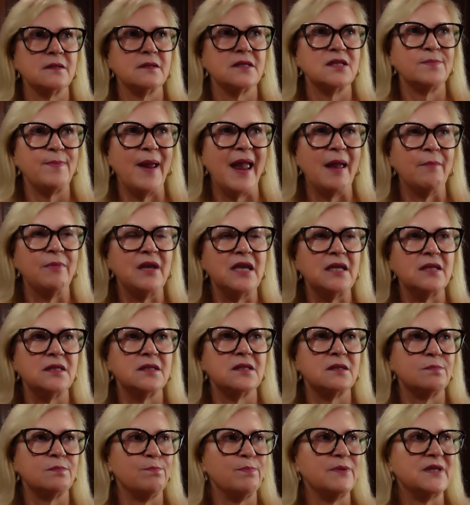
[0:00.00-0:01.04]

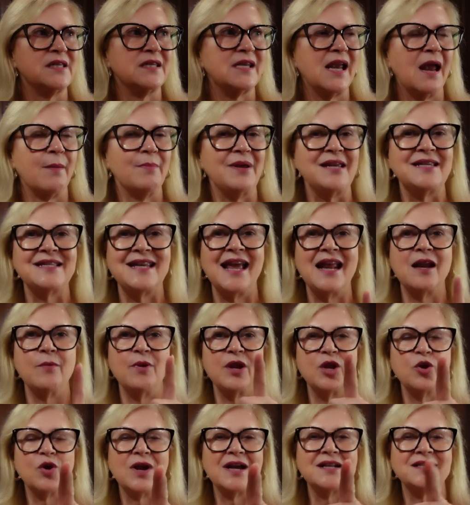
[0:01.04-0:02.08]
Spammies, Sammy's. Anyway,
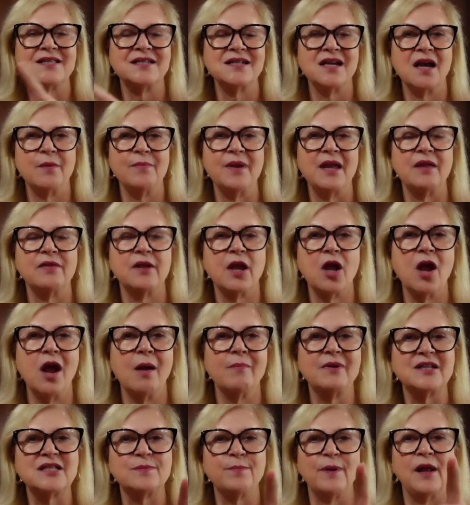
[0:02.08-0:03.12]
you guys tell me in the
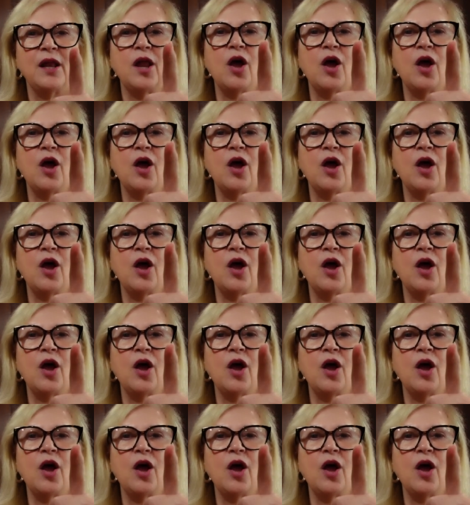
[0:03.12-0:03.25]
comments below.